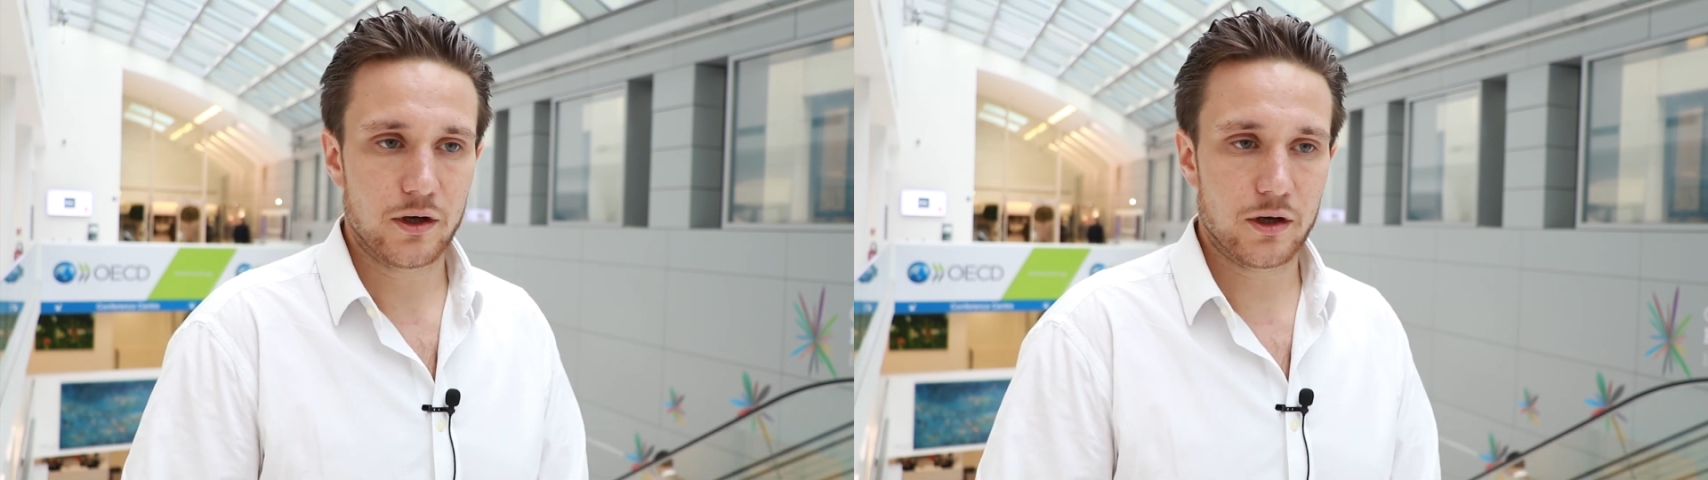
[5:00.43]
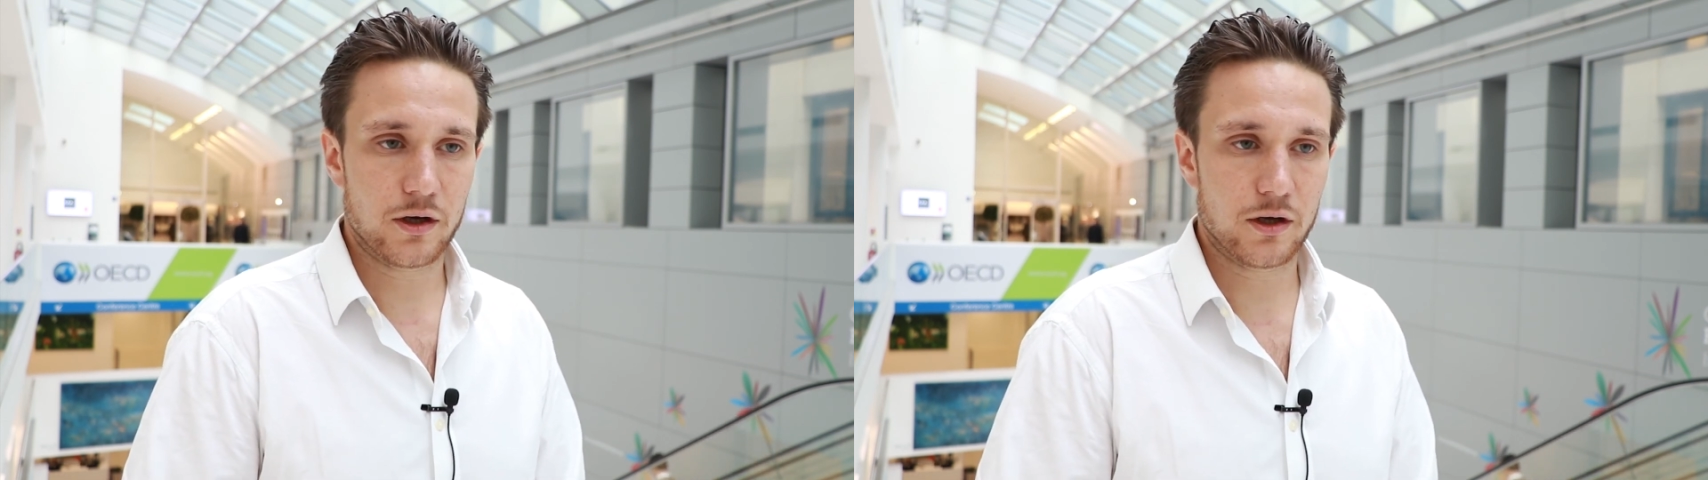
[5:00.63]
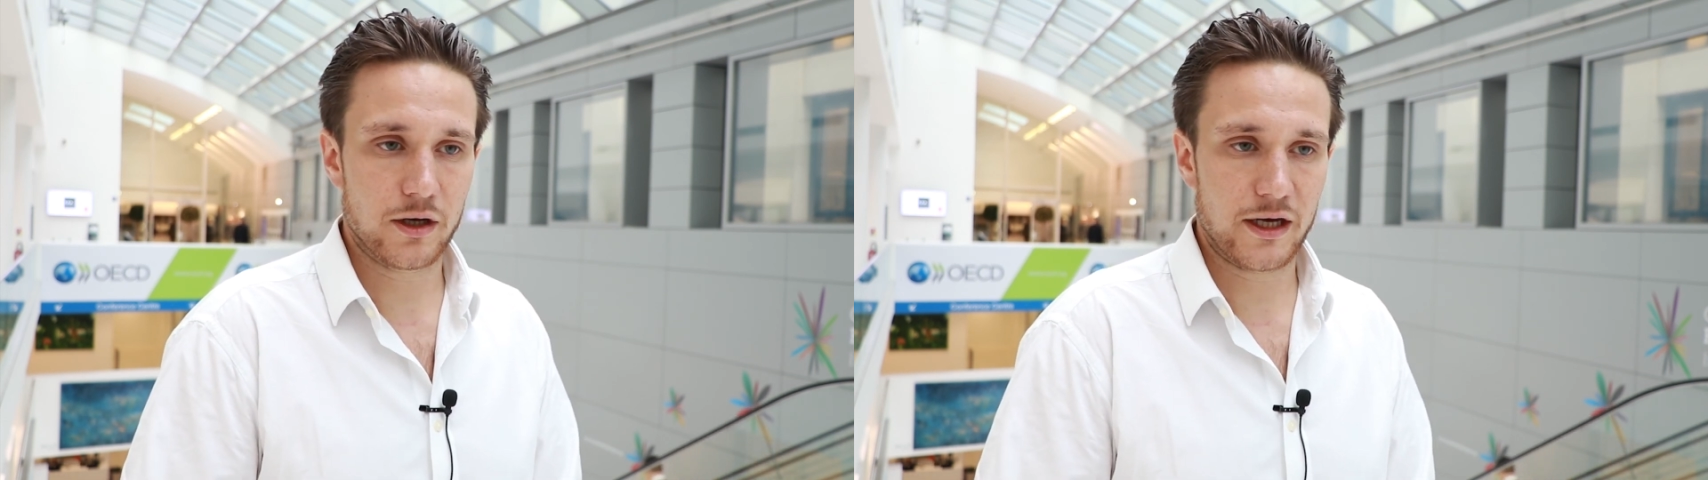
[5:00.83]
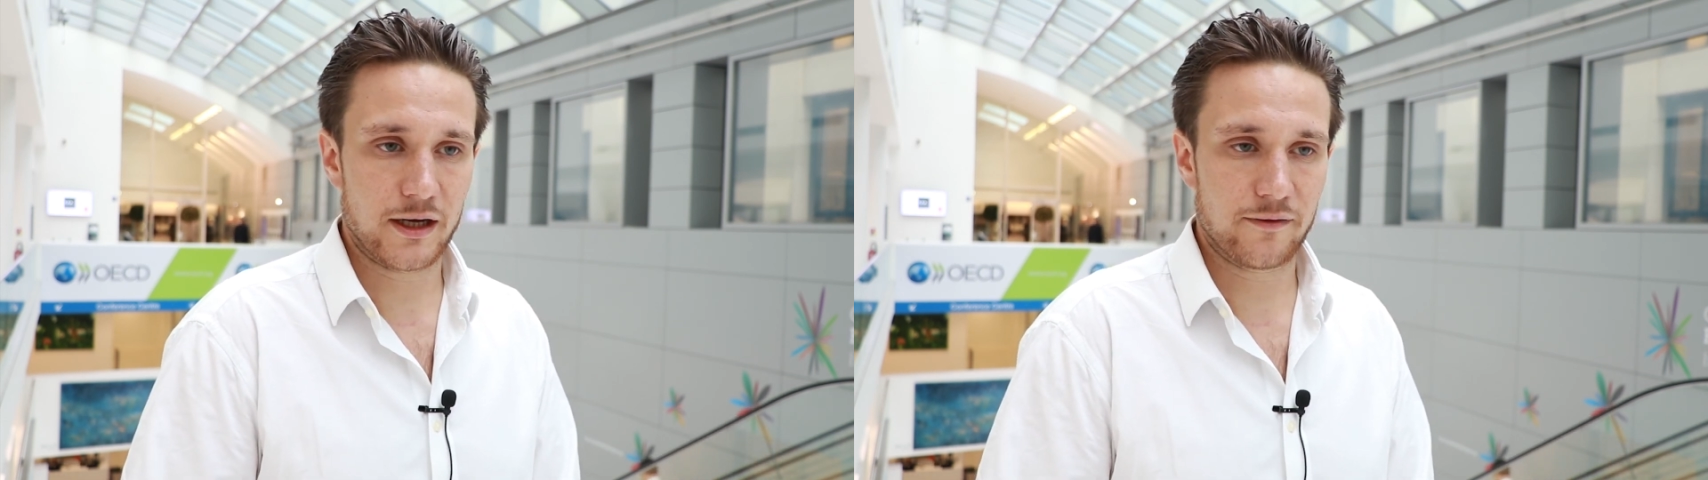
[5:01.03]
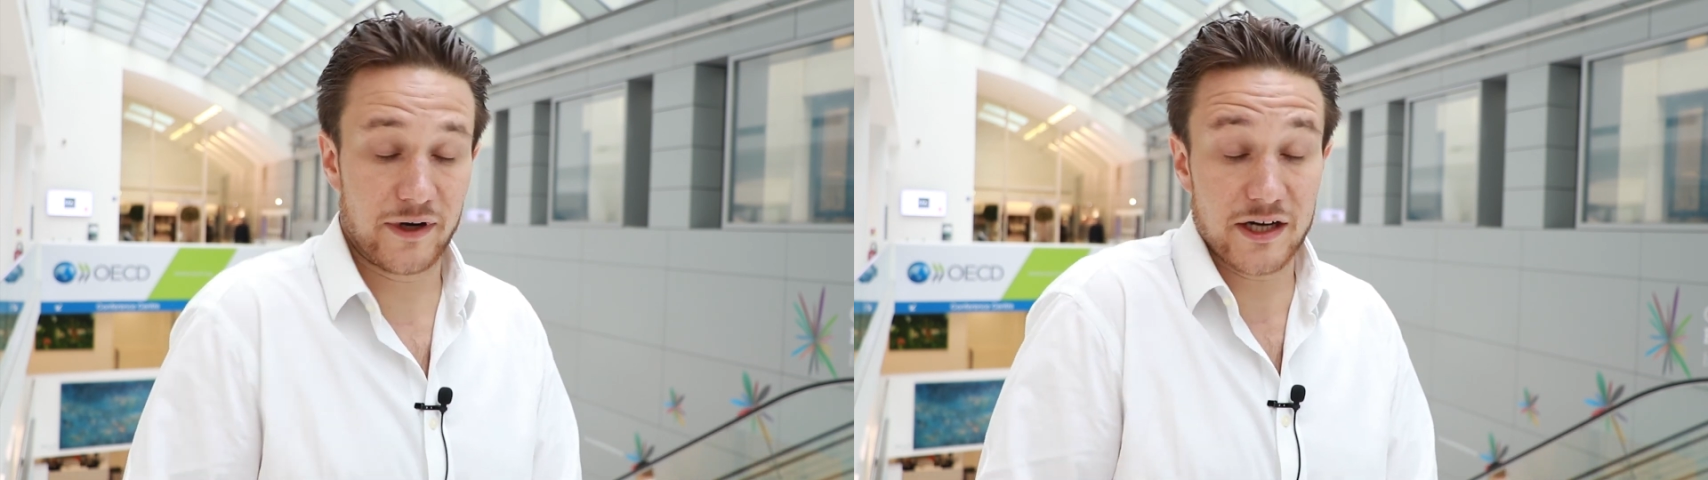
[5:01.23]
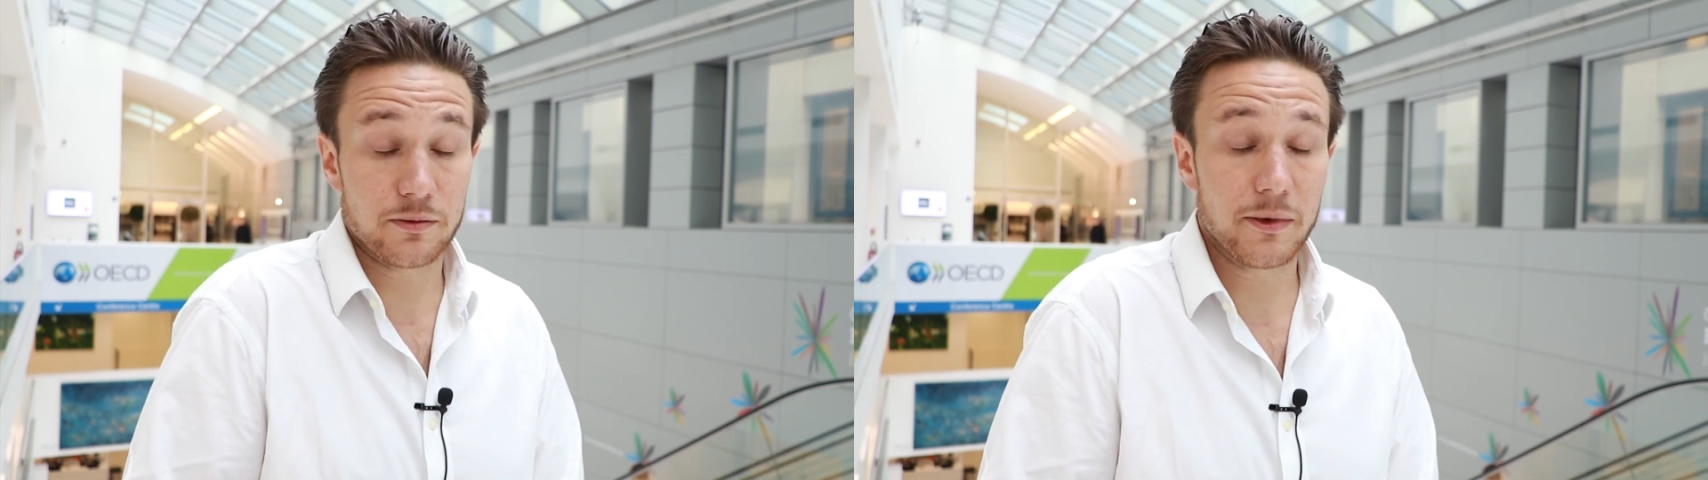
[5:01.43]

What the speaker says: and financial